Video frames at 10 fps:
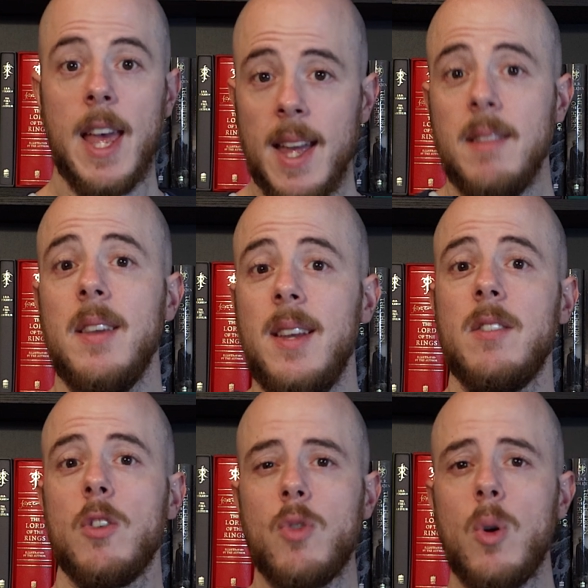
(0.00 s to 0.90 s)

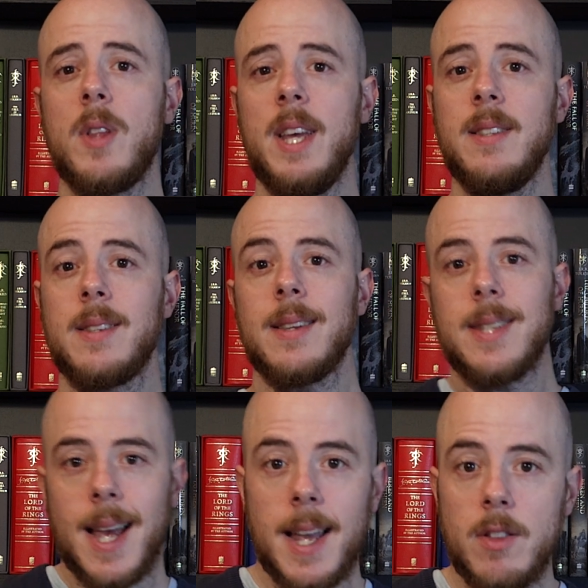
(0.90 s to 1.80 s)
Indeed, Tolkien's
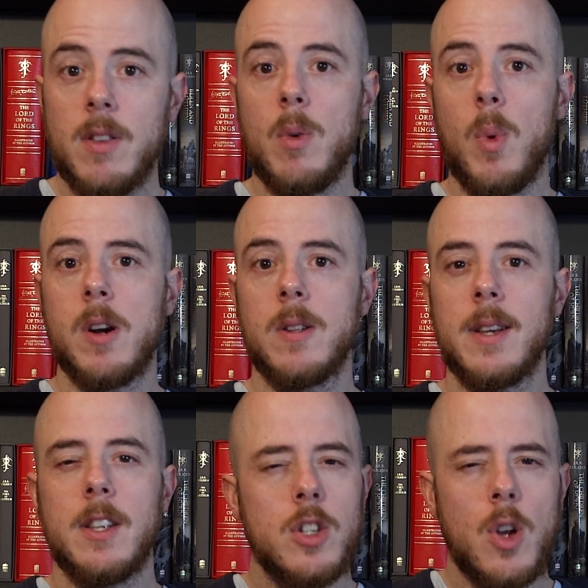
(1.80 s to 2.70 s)
secondary
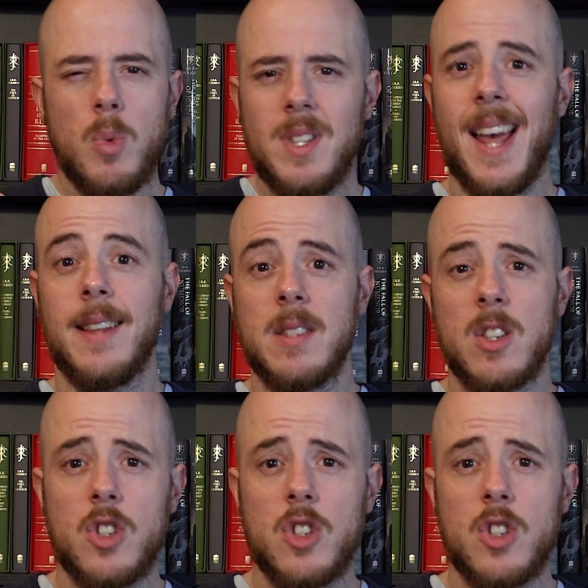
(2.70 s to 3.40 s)
world is so dense,